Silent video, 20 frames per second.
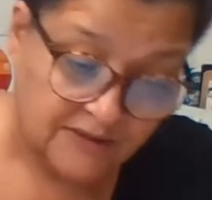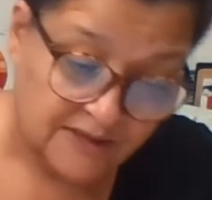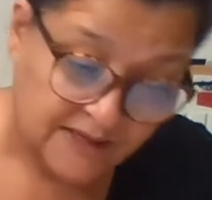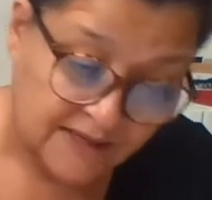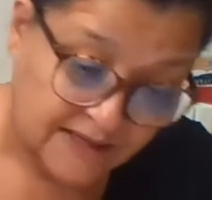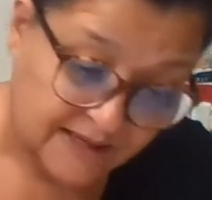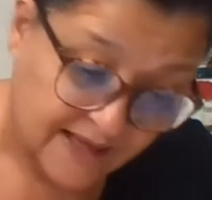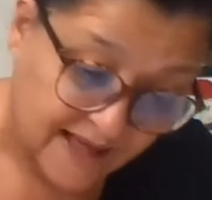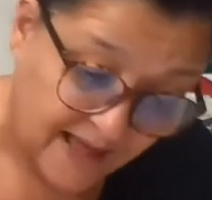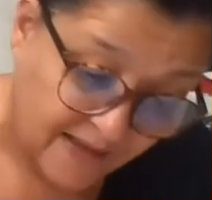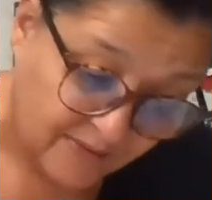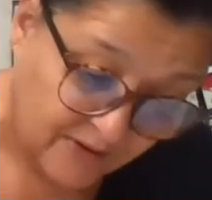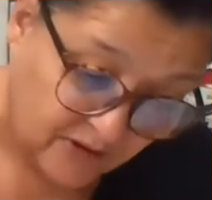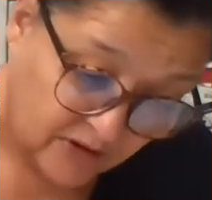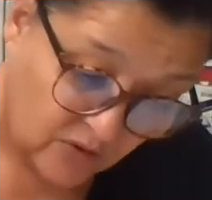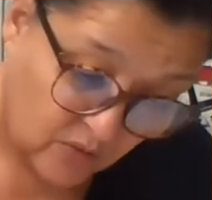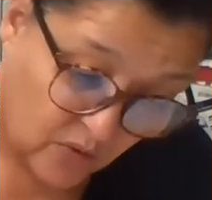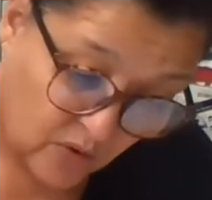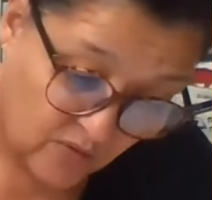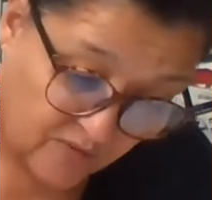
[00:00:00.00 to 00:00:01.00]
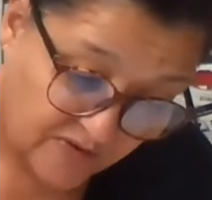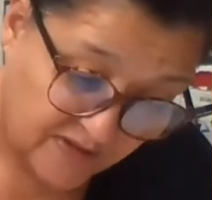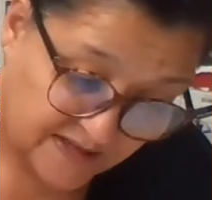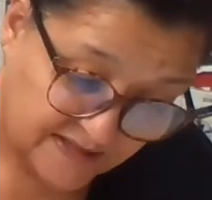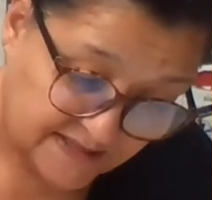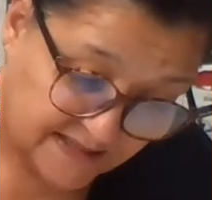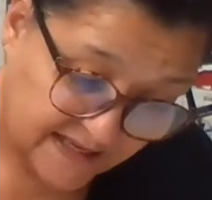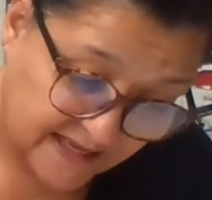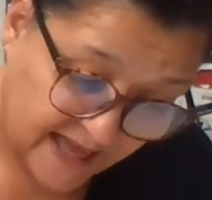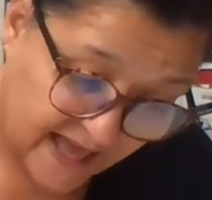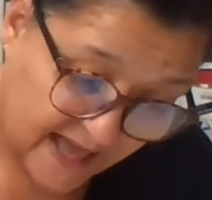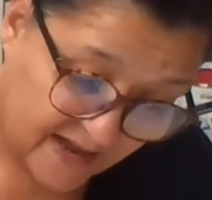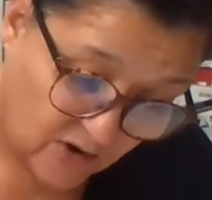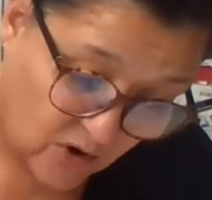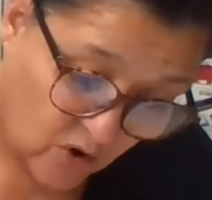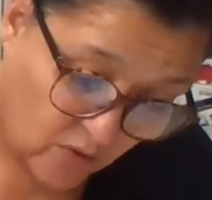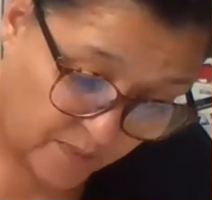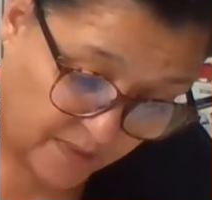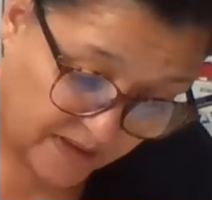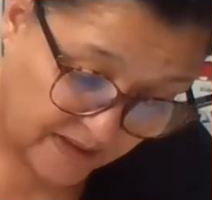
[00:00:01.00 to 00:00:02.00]
I'm going to go over this again,
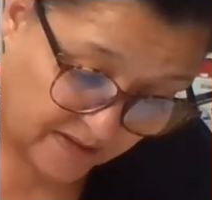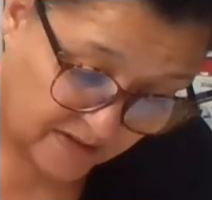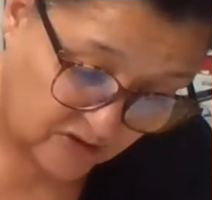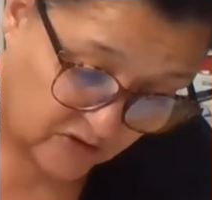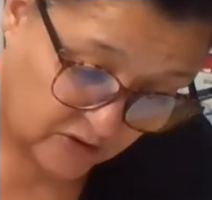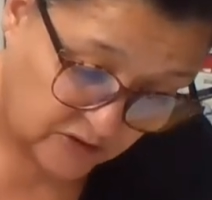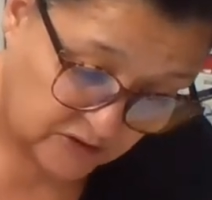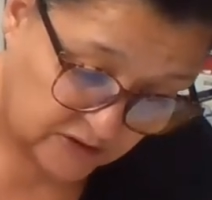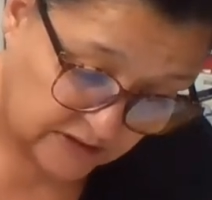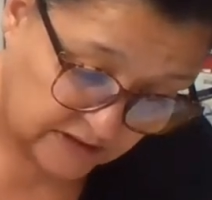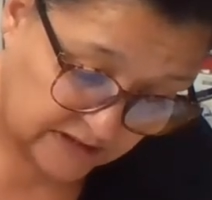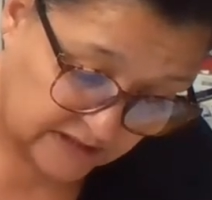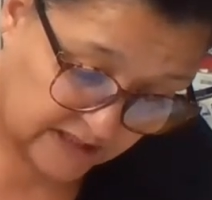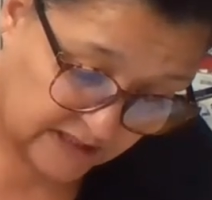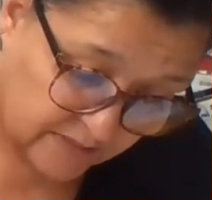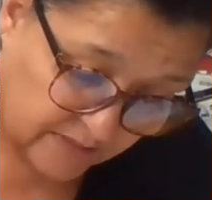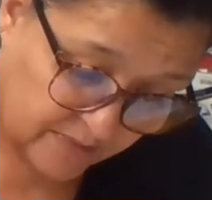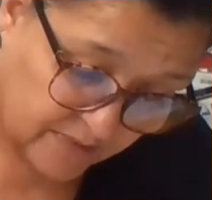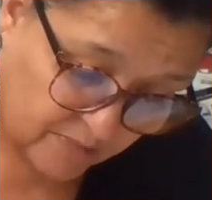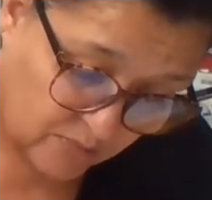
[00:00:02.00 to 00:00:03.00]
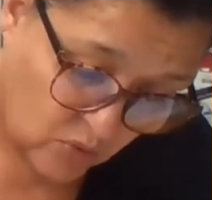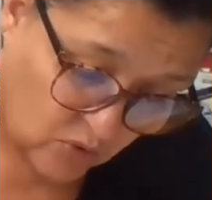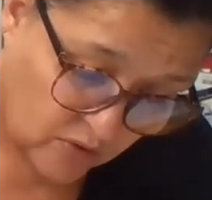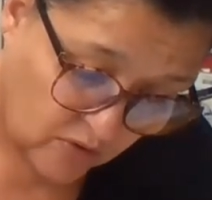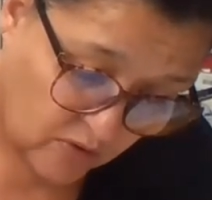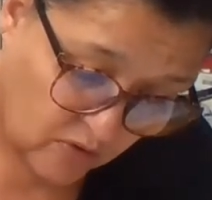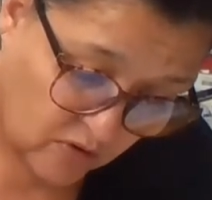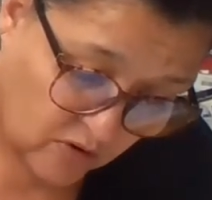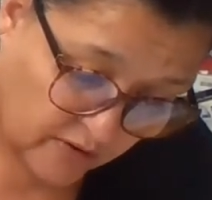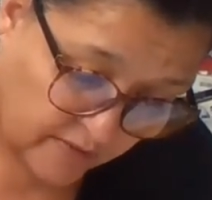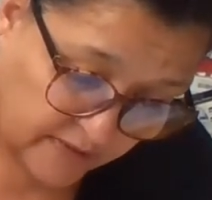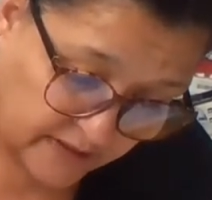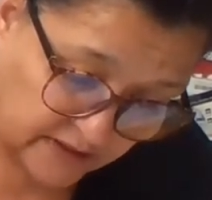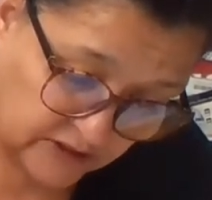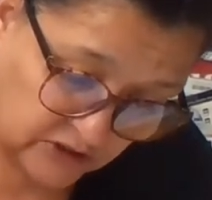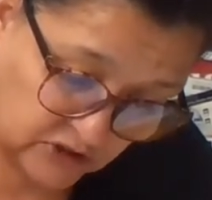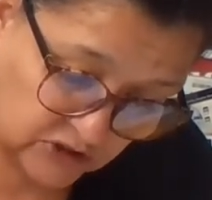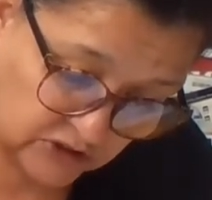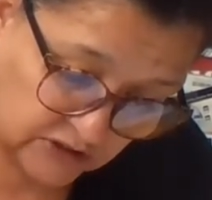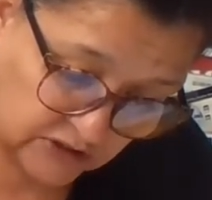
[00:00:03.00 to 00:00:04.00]
hoping it turns a little bit more
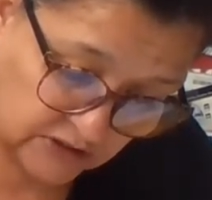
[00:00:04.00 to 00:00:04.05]
orange,